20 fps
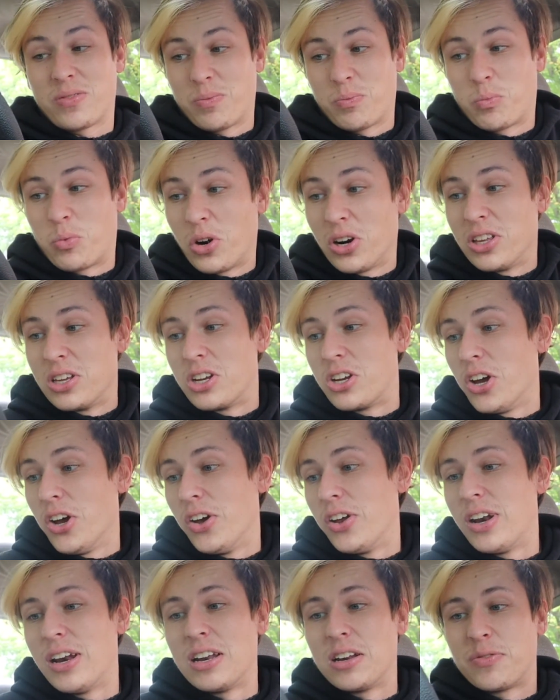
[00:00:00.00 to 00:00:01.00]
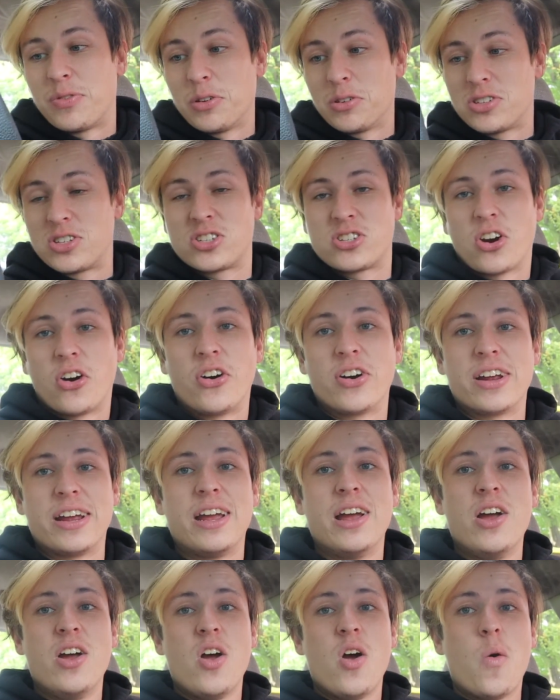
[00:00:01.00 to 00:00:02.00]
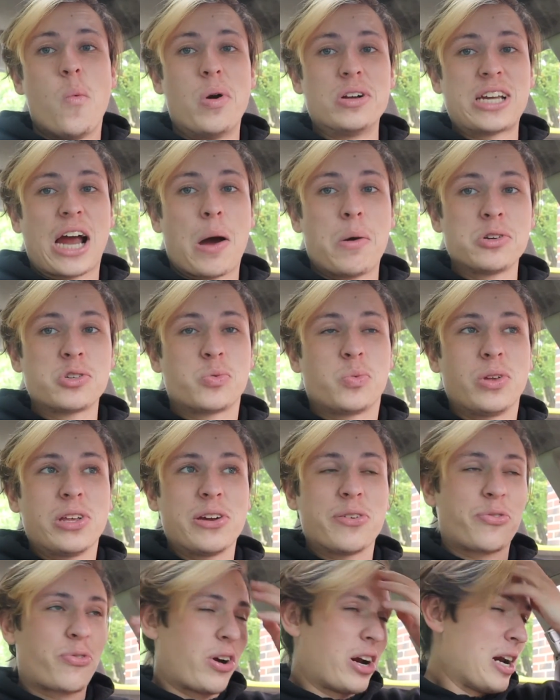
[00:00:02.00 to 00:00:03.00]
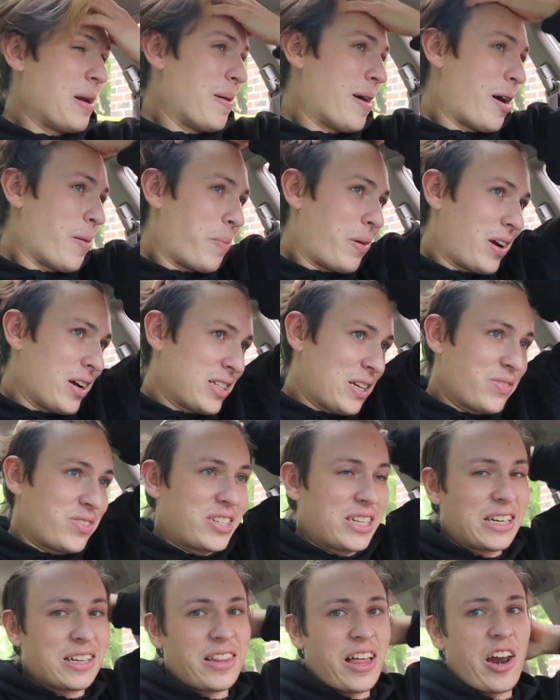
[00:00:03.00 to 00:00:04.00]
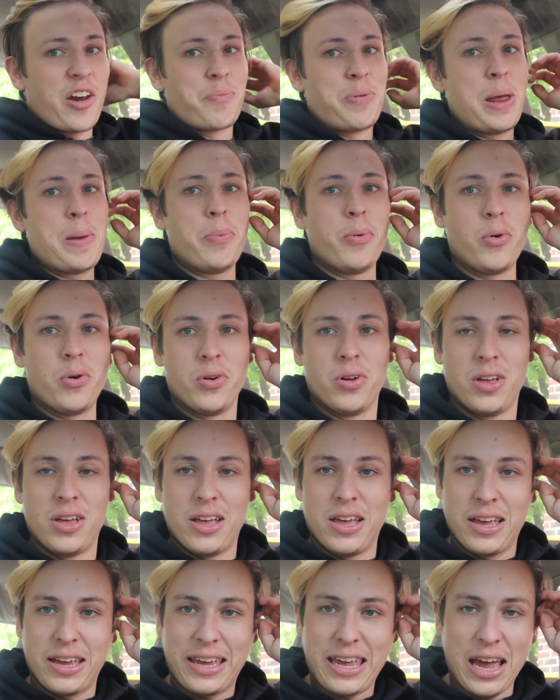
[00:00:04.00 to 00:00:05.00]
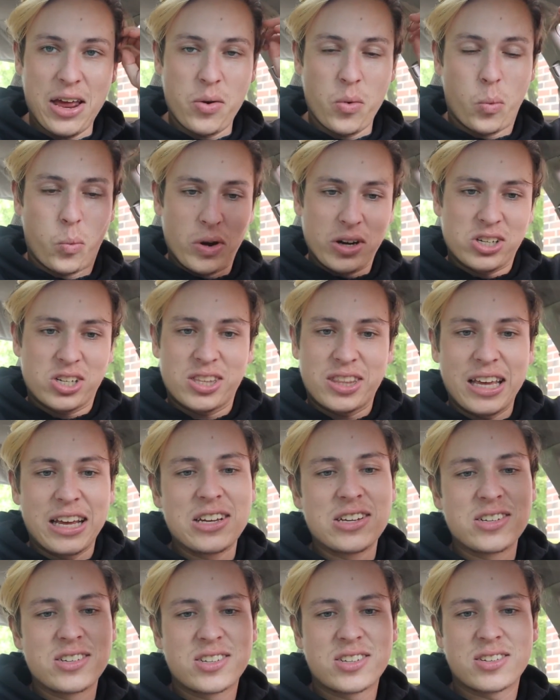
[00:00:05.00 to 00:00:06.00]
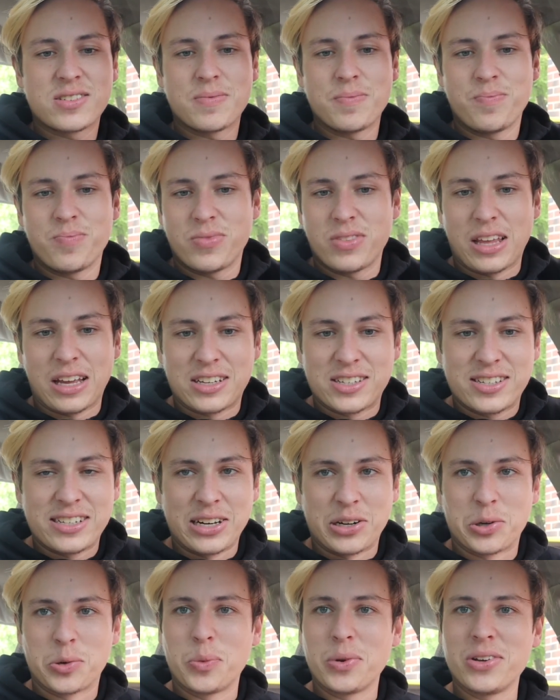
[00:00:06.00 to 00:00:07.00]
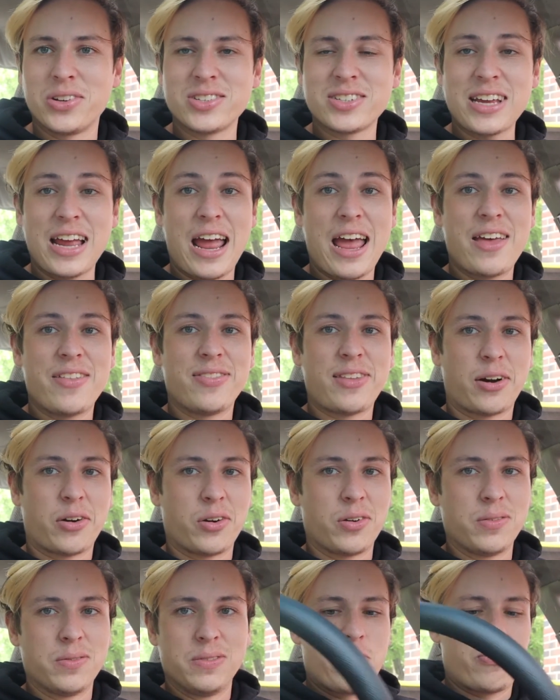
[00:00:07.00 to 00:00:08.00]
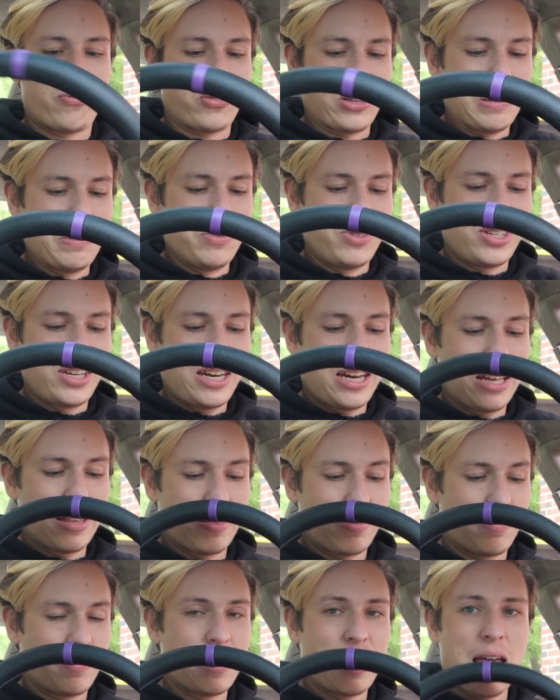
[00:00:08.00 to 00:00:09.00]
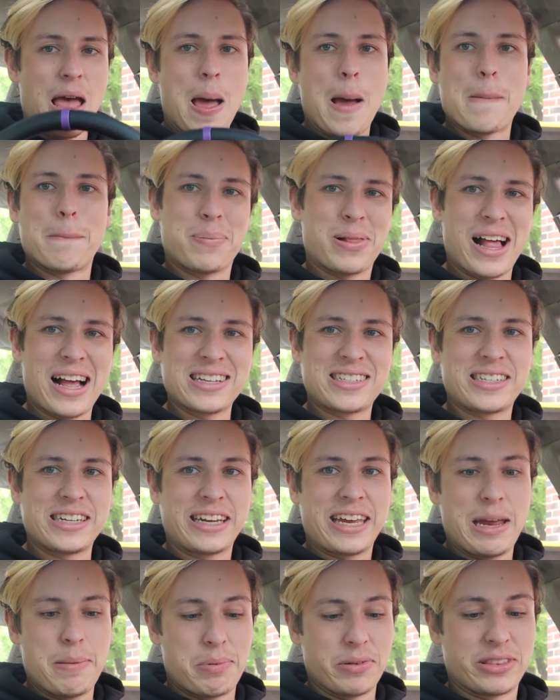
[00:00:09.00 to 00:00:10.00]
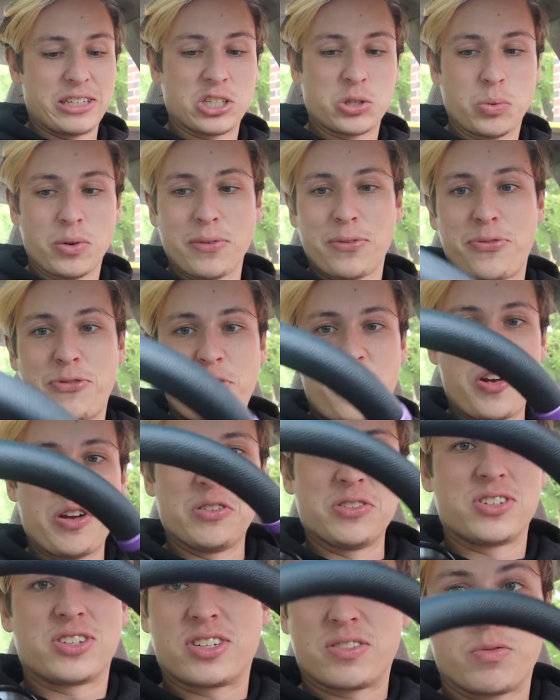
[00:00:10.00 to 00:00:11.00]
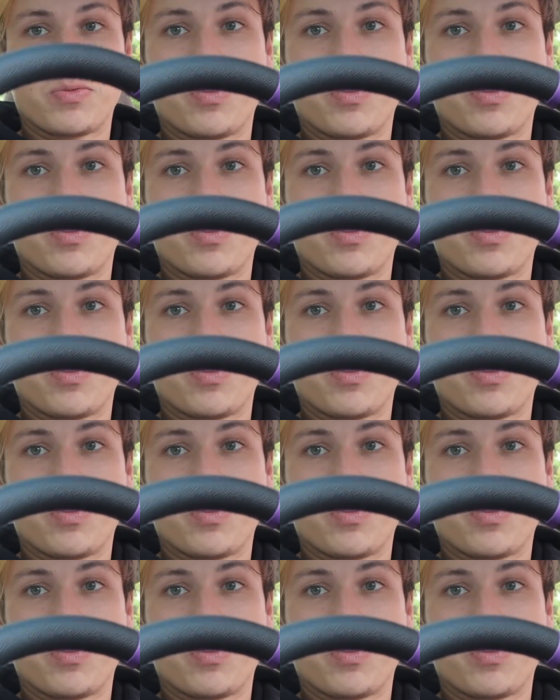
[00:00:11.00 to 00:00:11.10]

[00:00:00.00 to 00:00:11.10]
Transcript: really good, and it feels sturdy, which I was really afraid about because I've seen a lot of people get Wish things like steering wheels and they're flimsy and plasticky, but this one feels